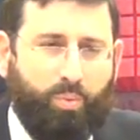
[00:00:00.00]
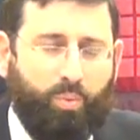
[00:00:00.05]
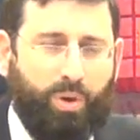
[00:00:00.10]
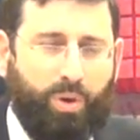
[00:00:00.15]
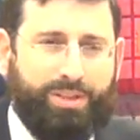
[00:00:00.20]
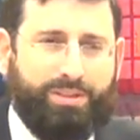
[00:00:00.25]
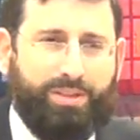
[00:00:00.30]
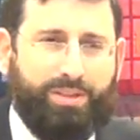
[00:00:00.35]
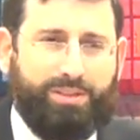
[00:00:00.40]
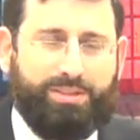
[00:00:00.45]

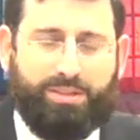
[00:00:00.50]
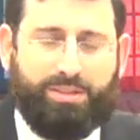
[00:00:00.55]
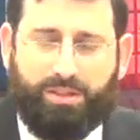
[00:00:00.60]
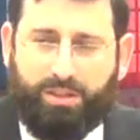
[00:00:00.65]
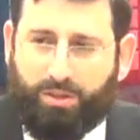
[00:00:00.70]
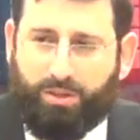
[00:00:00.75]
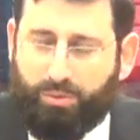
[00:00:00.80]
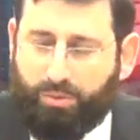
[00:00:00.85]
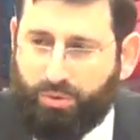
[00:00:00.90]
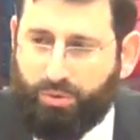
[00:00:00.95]
what does
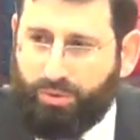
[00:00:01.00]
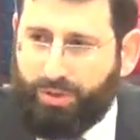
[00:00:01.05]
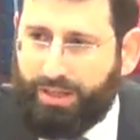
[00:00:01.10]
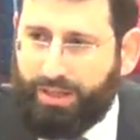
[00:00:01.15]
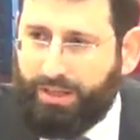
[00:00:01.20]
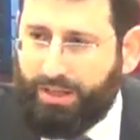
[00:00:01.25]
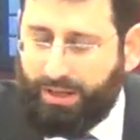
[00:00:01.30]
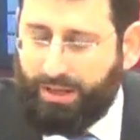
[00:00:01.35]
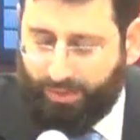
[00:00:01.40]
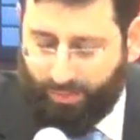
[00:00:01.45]
the
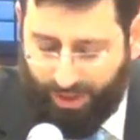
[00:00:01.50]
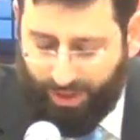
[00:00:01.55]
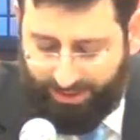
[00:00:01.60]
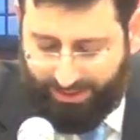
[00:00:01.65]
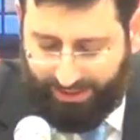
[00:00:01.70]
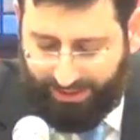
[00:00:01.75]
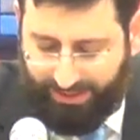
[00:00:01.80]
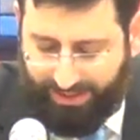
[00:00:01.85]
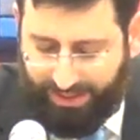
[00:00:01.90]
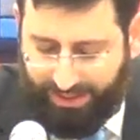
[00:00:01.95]
ruin,
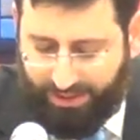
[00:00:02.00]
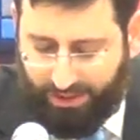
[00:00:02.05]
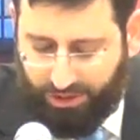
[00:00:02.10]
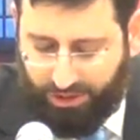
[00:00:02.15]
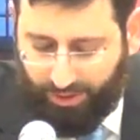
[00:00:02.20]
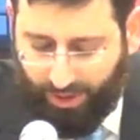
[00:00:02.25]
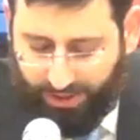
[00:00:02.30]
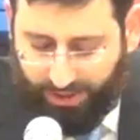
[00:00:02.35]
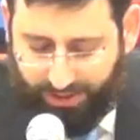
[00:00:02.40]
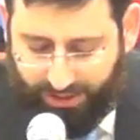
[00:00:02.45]
what does the
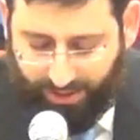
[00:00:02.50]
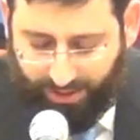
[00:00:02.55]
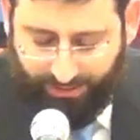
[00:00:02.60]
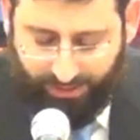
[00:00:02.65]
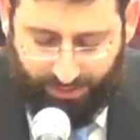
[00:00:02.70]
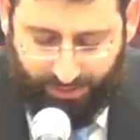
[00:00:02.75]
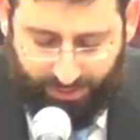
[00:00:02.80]
destruction of